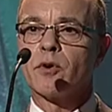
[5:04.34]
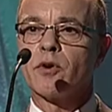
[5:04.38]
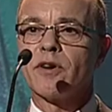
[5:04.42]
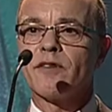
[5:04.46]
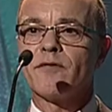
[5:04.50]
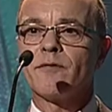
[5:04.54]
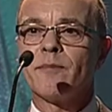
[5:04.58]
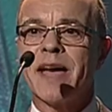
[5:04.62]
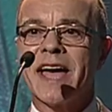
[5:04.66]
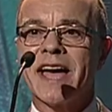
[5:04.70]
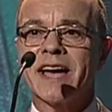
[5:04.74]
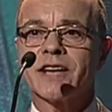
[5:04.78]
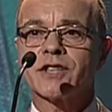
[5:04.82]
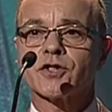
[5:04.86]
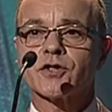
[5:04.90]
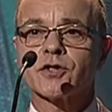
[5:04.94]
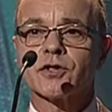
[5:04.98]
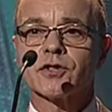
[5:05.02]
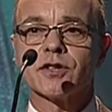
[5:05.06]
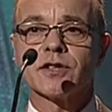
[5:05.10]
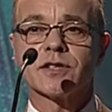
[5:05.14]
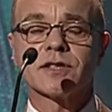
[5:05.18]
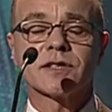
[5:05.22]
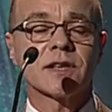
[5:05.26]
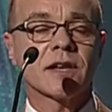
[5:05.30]
of
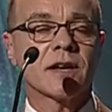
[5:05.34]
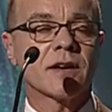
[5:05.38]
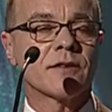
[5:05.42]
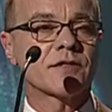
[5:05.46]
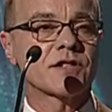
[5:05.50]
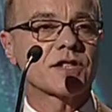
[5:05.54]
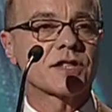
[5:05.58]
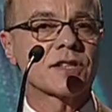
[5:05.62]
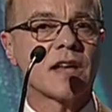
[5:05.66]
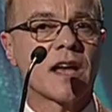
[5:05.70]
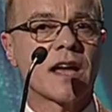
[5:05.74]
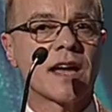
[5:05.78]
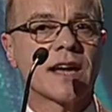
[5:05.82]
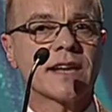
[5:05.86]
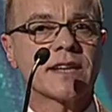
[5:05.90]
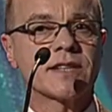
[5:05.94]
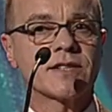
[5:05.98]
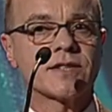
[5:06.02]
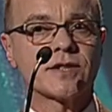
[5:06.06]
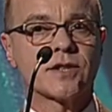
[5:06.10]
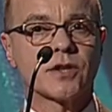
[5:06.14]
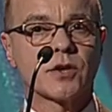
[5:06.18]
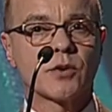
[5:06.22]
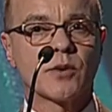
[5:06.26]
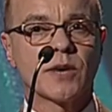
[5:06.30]
Bachelors of Science
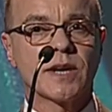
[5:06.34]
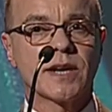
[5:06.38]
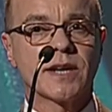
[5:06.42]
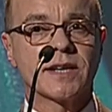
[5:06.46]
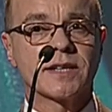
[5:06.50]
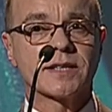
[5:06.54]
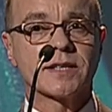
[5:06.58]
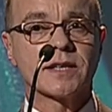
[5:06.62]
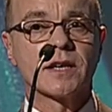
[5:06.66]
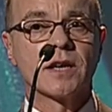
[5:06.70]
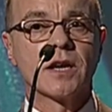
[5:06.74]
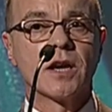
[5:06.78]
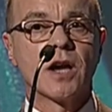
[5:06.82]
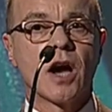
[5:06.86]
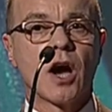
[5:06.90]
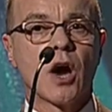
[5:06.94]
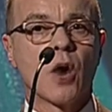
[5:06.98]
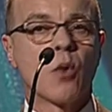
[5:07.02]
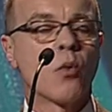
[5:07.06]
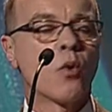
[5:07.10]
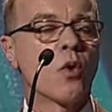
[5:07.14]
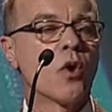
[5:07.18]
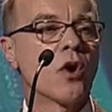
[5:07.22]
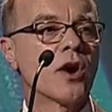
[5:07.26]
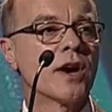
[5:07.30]
degrees
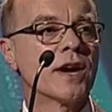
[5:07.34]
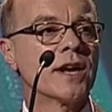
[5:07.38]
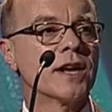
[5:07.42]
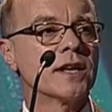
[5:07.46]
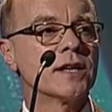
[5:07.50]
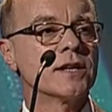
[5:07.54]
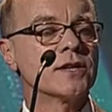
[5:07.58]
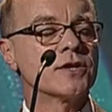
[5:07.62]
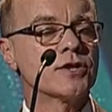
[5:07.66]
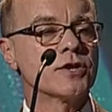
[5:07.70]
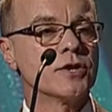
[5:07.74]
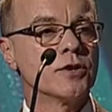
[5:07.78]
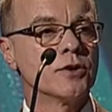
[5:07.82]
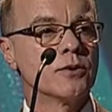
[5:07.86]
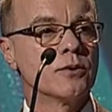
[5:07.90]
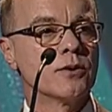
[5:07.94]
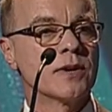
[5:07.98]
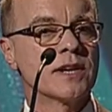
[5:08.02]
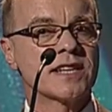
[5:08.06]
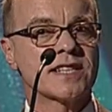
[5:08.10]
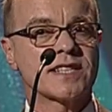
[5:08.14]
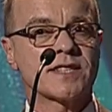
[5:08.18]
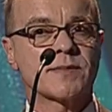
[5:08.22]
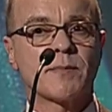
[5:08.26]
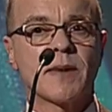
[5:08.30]
awarded to
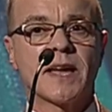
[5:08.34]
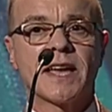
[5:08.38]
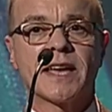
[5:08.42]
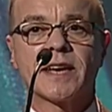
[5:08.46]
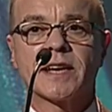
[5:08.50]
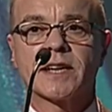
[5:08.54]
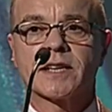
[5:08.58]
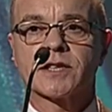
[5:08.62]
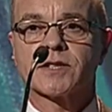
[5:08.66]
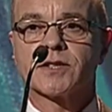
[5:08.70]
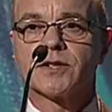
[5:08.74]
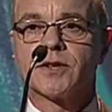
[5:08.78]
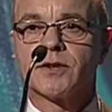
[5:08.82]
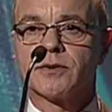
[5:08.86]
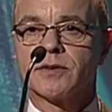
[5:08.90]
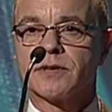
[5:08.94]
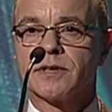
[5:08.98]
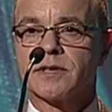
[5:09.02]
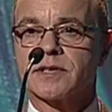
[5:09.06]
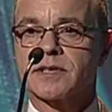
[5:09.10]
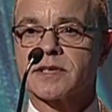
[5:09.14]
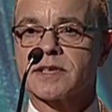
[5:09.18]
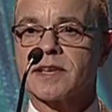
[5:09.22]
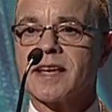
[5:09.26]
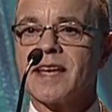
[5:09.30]
Hispanic
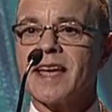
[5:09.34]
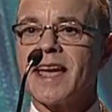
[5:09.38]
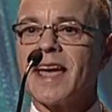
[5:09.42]
students,